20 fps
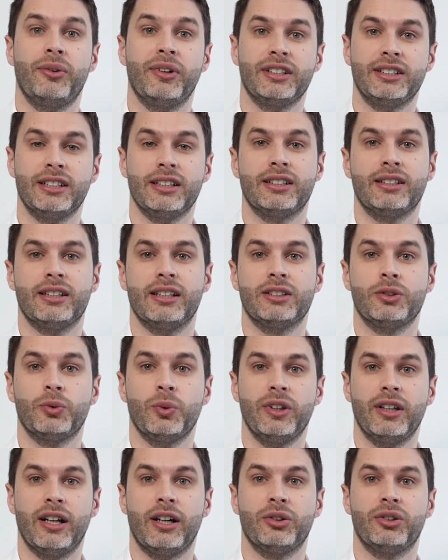resistance
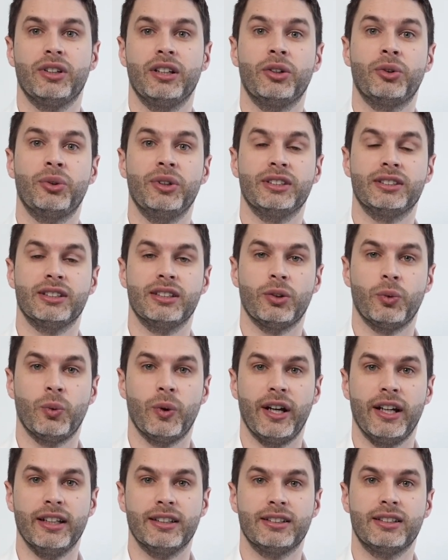without increasing the
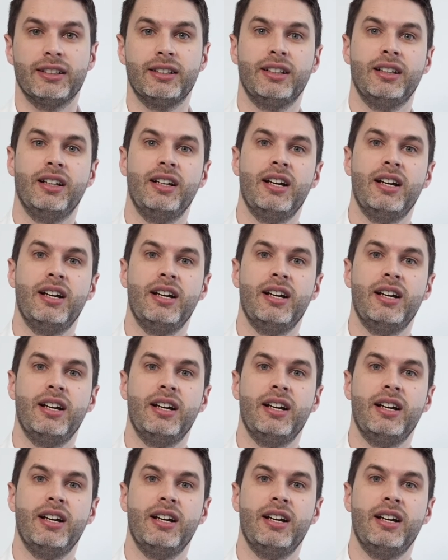weight.